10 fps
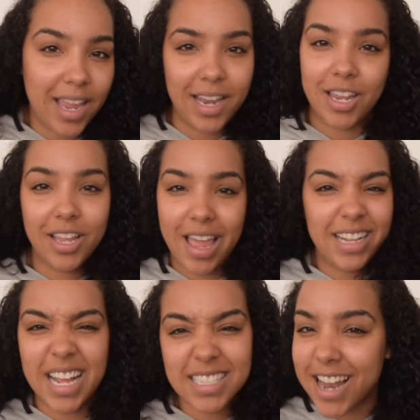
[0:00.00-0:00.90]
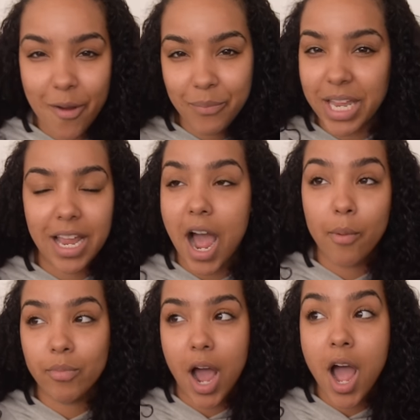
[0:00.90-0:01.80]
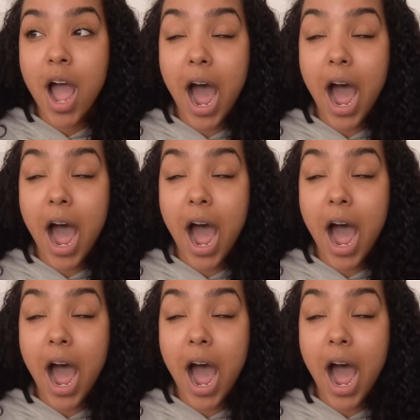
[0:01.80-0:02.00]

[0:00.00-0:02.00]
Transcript: Any like that's not me. I'm not,